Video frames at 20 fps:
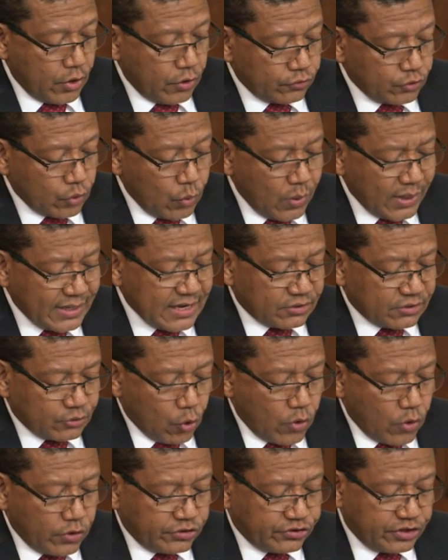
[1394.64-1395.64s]
So what does
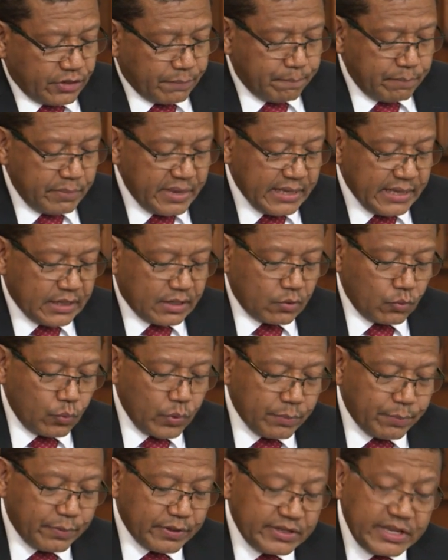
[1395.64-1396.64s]
ownership mean
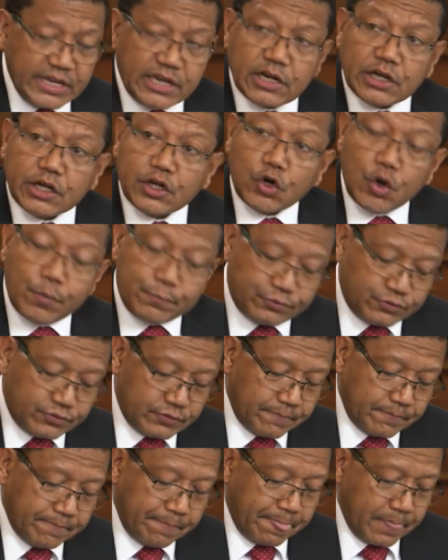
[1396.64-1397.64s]
when particular groups